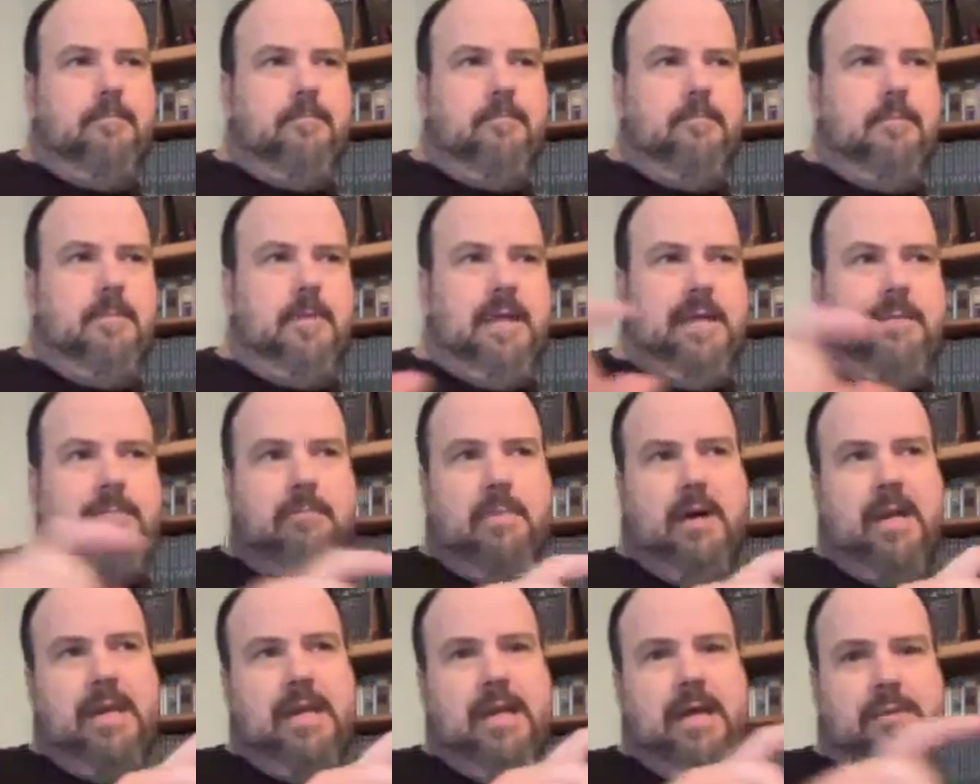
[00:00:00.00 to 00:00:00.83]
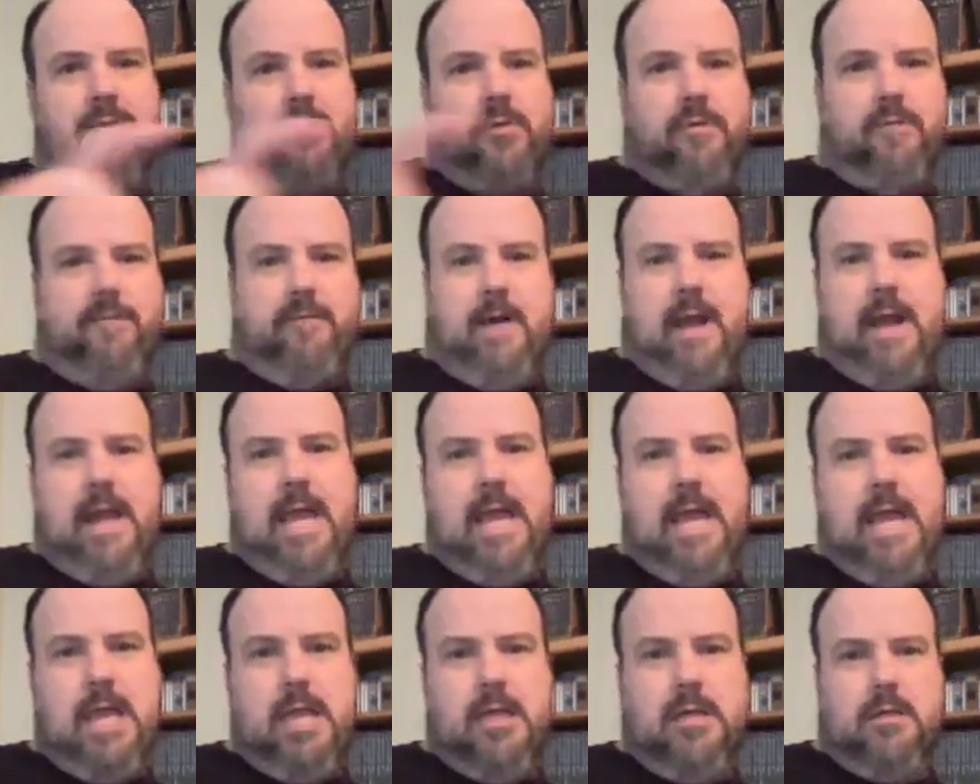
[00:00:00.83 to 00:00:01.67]
like Monday through
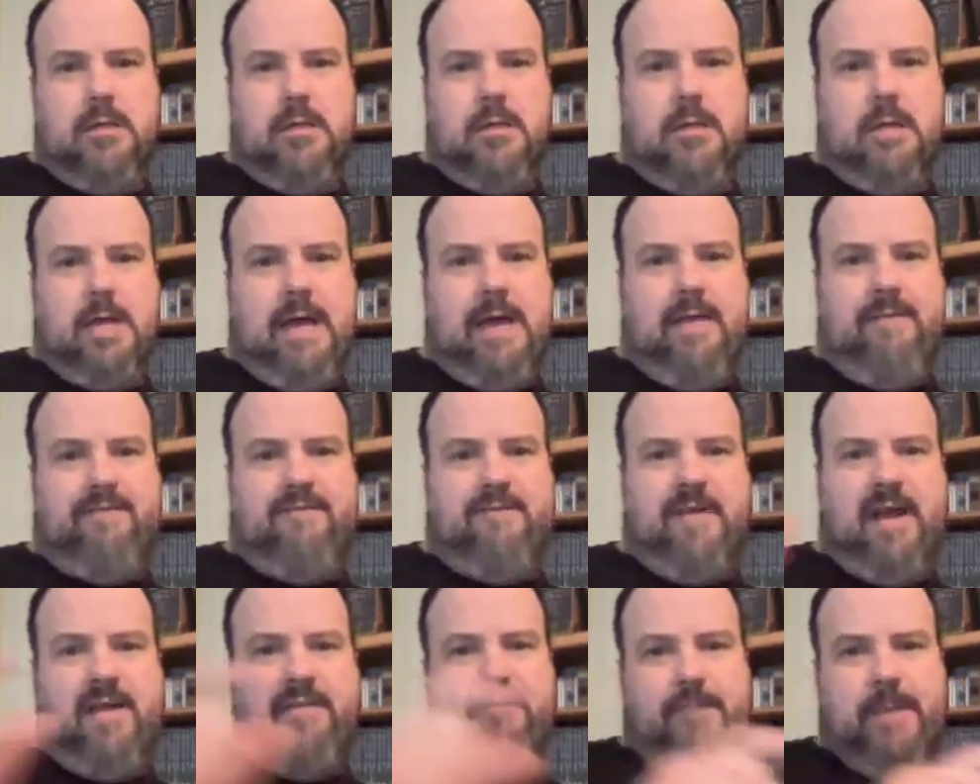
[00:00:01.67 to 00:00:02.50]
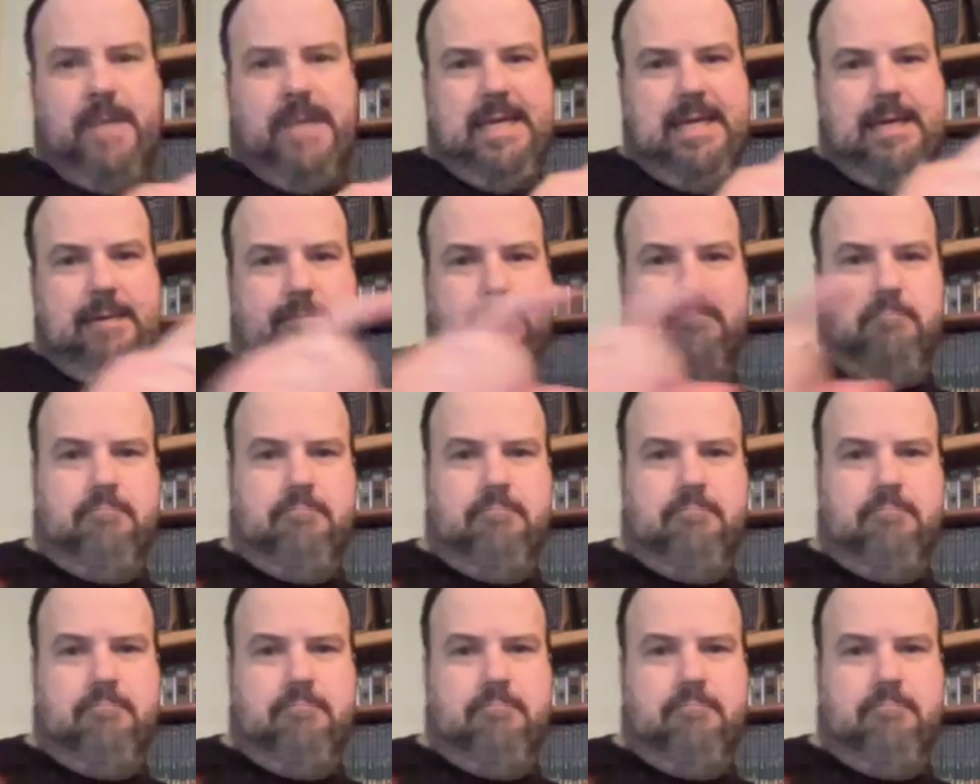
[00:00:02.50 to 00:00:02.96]
Friday at 5 p.m.